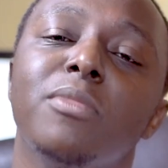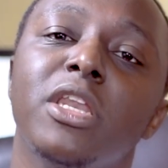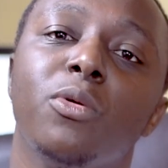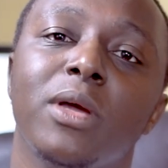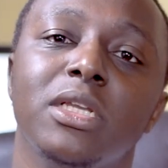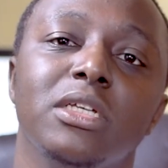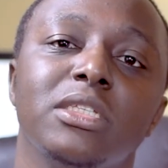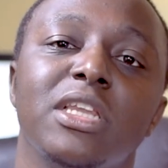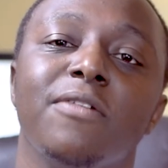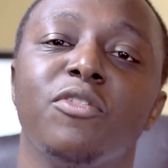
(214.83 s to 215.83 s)
many
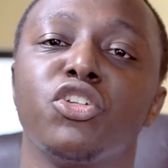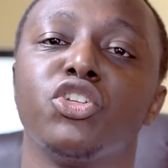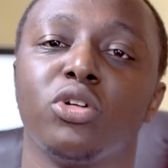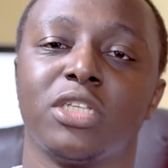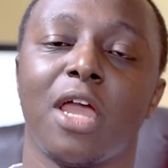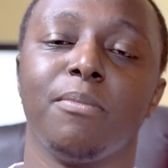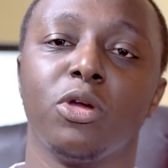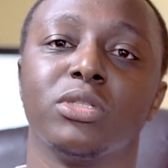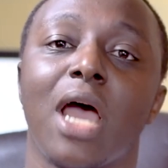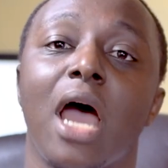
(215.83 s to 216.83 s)
weddings in a very short time
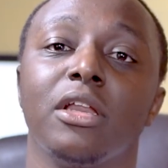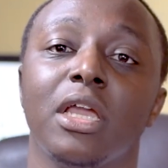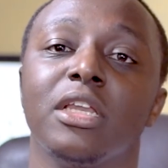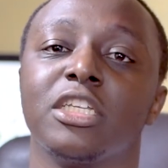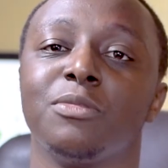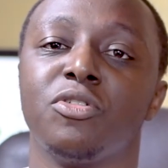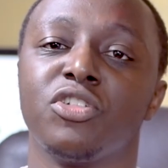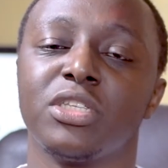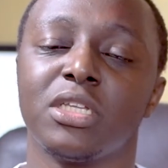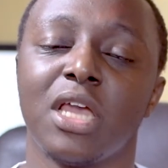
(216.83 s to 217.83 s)
because I had gained
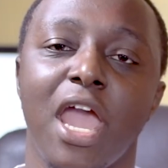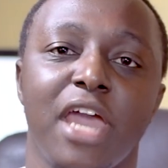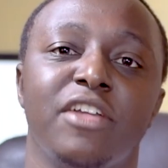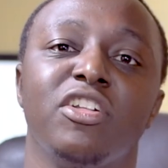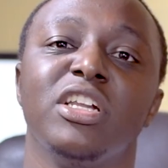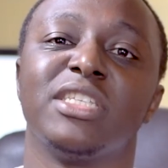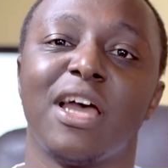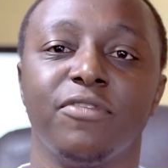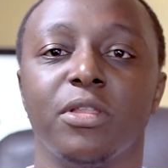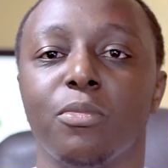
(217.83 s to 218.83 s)
experience and I really
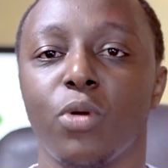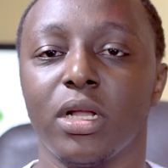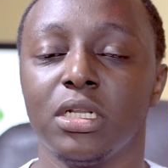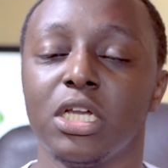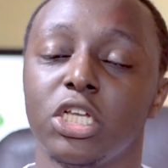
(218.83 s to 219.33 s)
served them well.